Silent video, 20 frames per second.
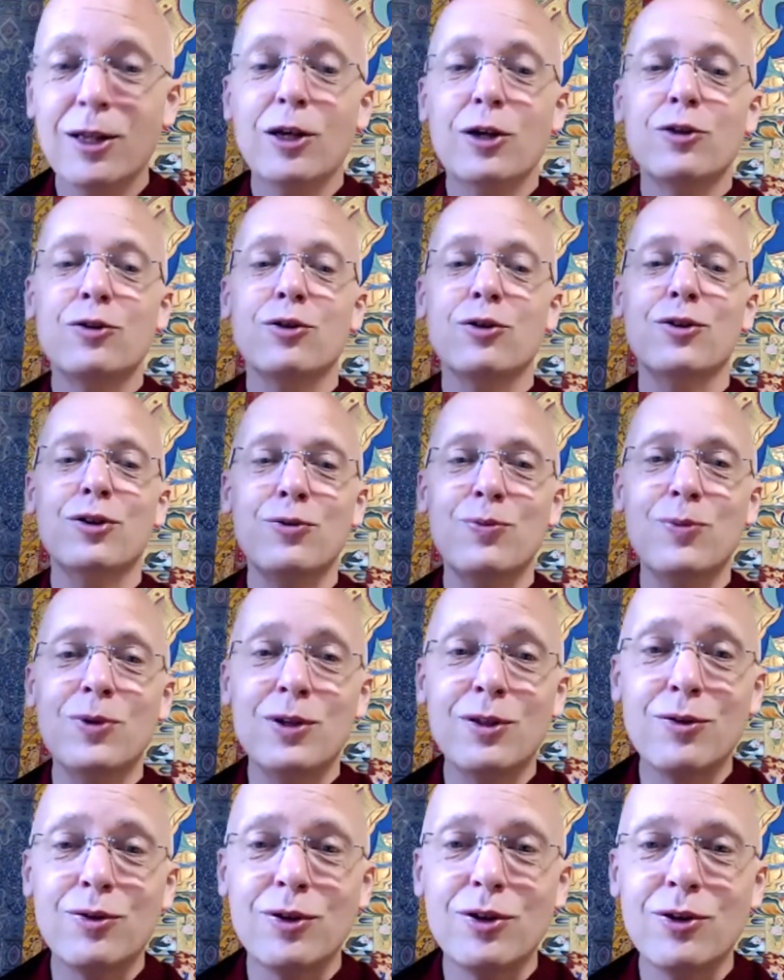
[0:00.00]
So this
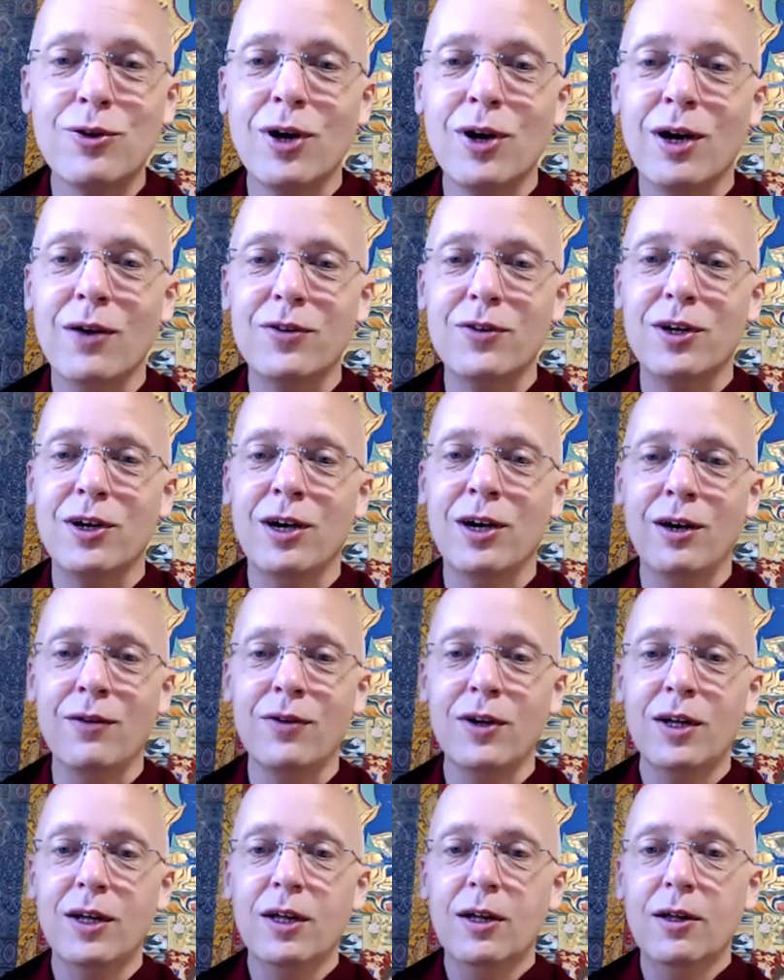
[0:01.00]
means that you have to have
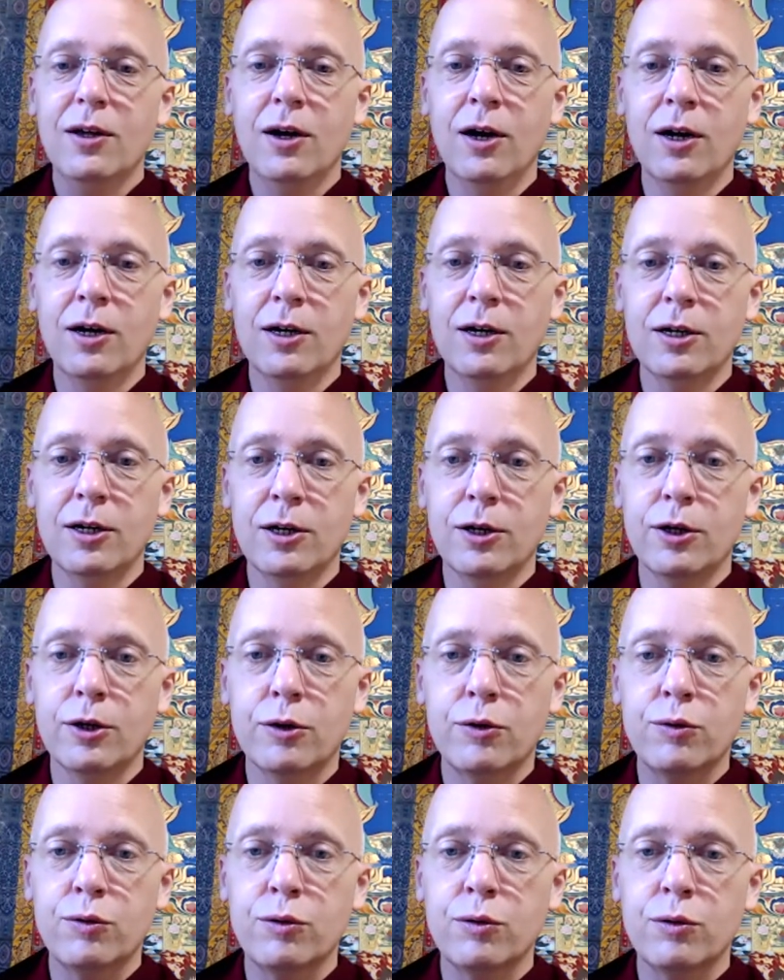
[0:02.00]
uh, a
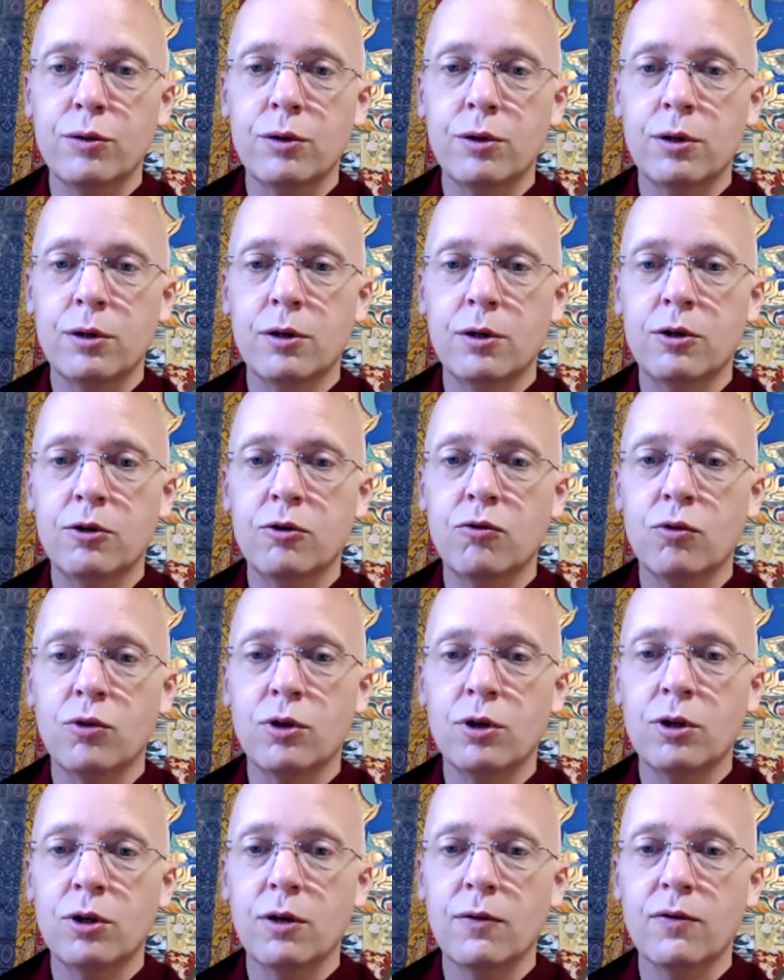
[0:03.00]
certain
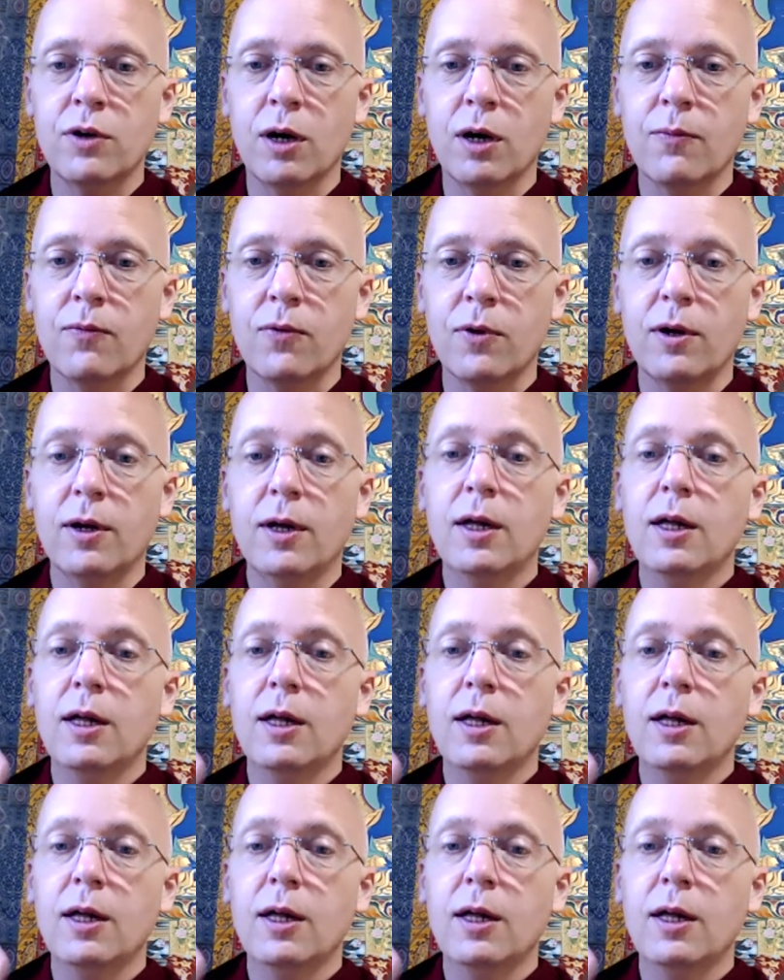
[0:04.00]
degree of comfort.